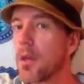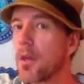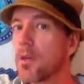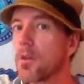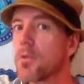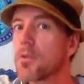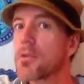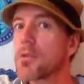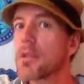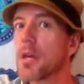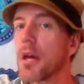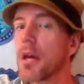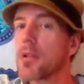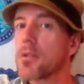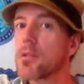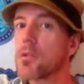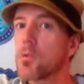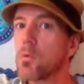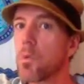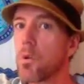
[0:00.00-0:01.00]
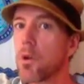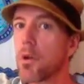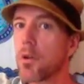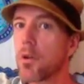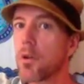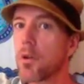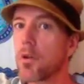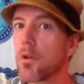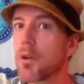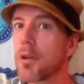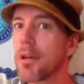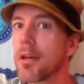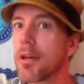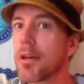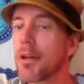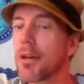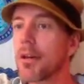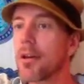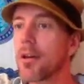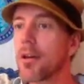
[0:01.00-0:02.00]
You'll start to want
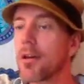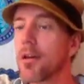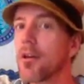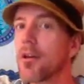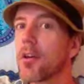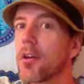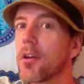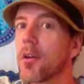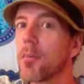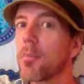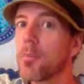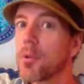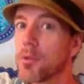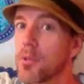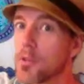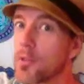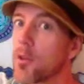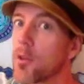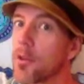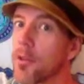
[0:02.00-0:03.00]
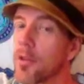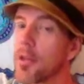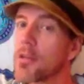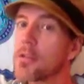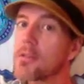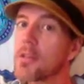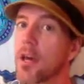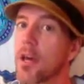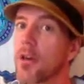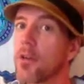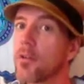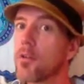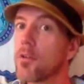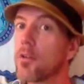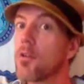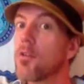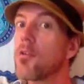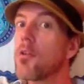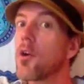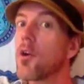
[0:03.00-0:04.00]
to pursue things that you
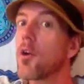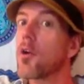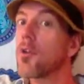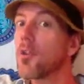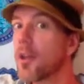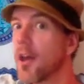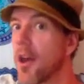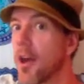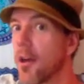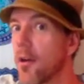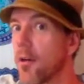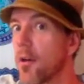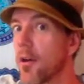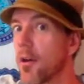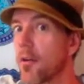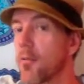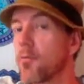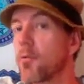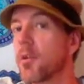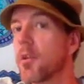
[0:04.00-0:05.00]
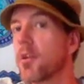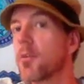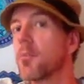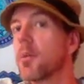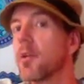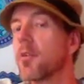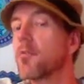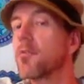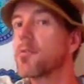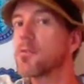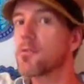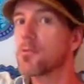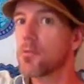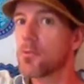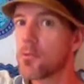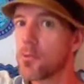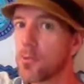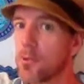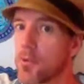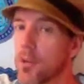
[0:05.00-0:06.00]
know now are really beneficial
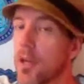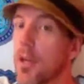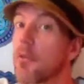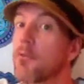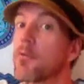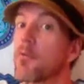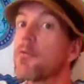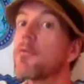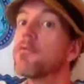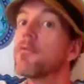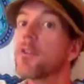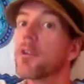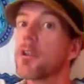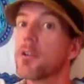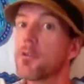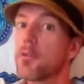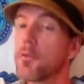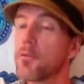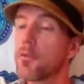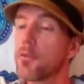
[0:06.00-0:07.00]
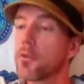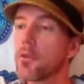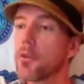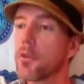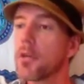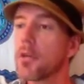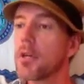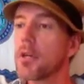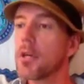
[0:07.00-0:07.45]
to you, that are fulfilling for you.